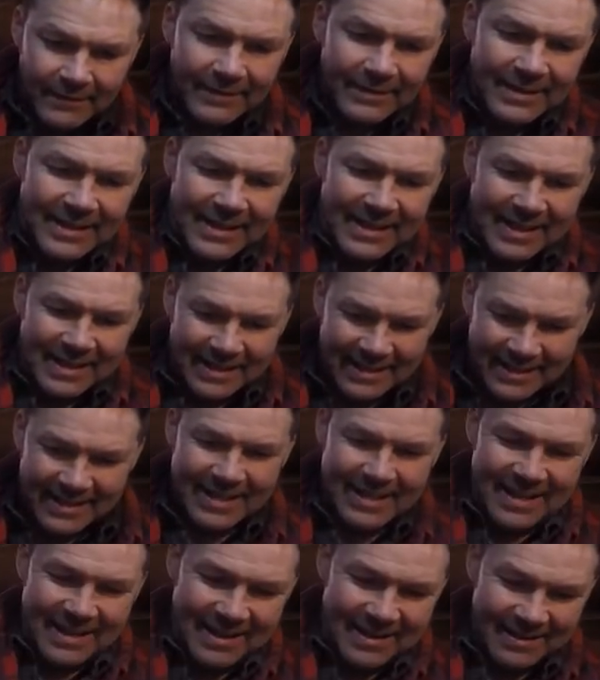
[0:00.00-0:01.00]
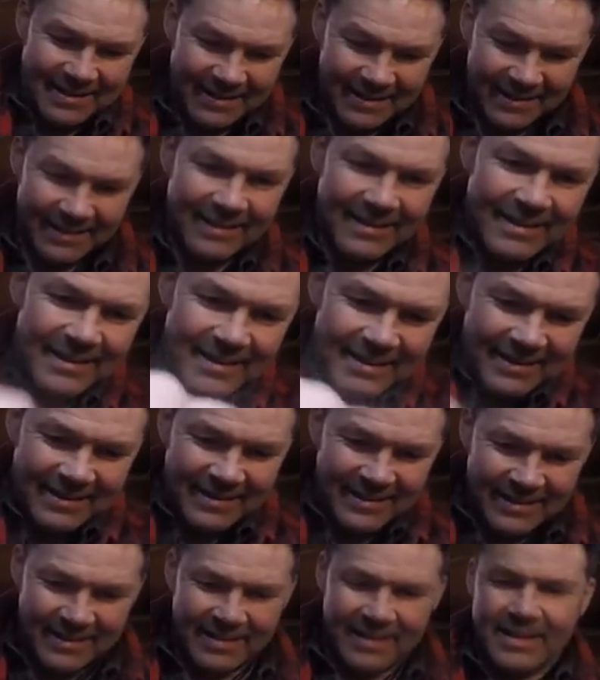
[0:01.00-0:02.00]
Look at it.
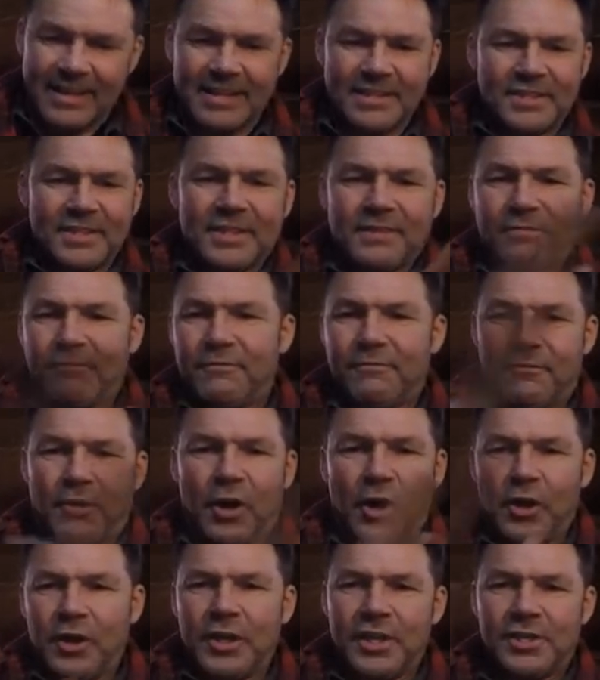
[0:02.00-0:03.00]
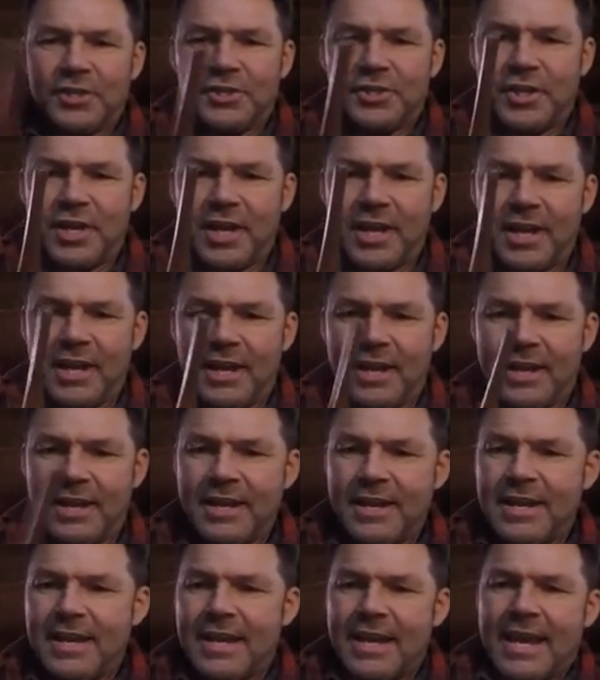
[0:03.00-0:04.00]
It's just varnish
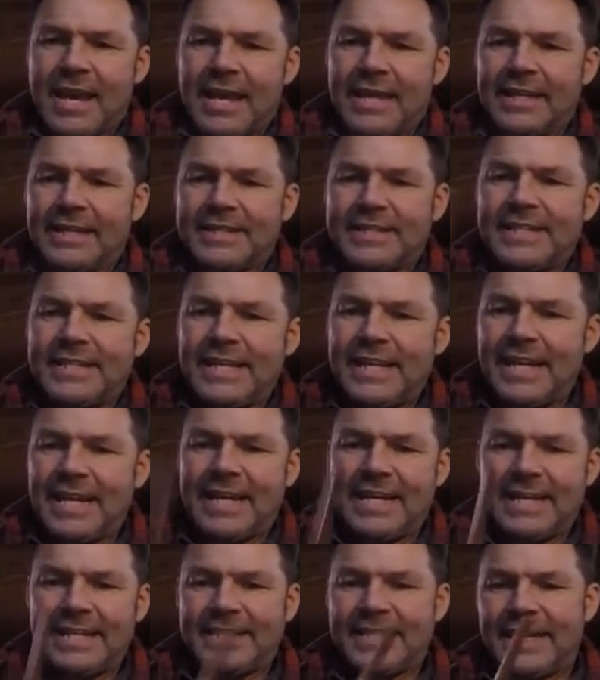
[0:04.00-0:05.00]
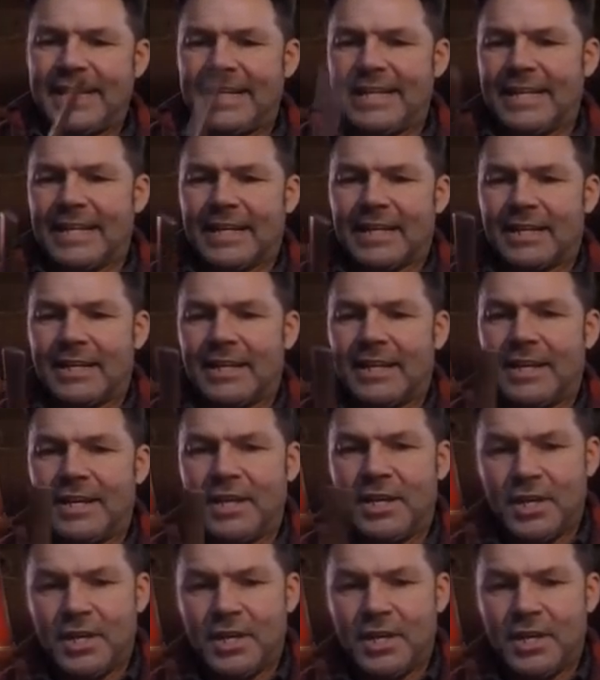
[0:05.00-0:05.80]
and a teeny, teeny little